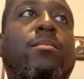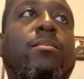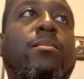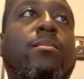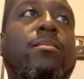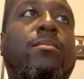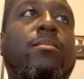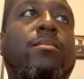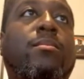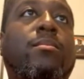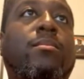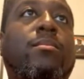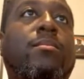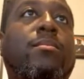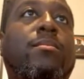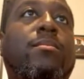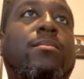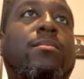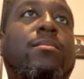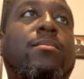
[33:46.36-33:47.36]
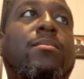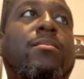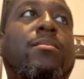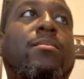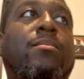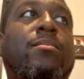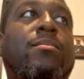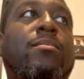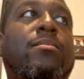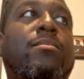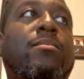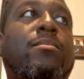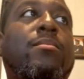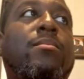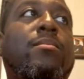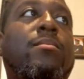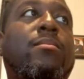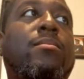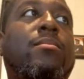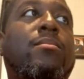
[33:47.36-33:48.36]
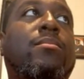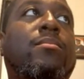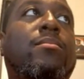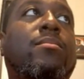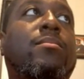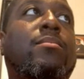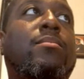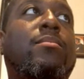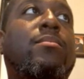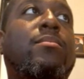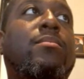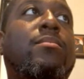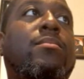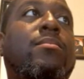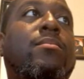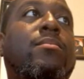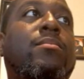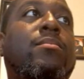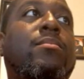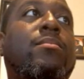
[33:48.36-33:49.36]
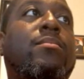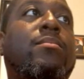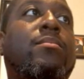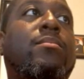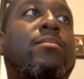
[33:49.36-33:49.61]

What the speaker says: (not speaking)